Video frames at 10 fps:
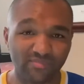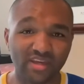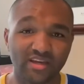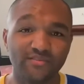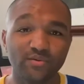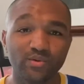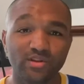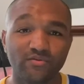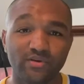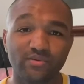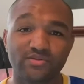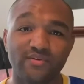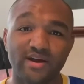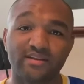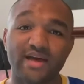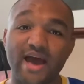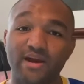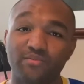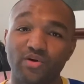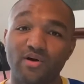Even when Luffy was fighting the
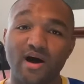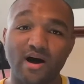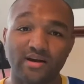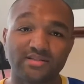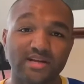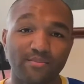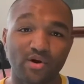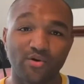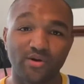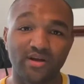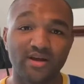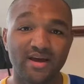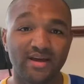Admiral on Sabaody,